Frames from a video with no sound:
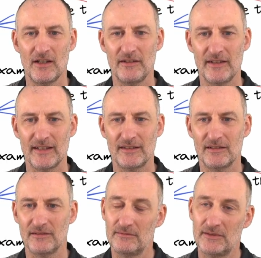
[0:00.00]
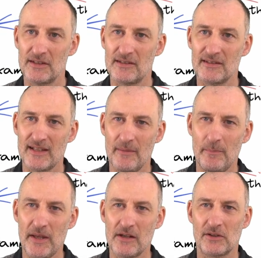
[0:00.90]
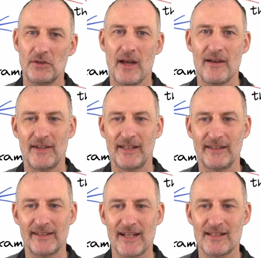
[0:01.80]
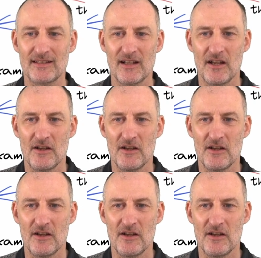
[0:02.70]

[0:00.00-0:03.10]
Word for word: that doesn't appear to have any text,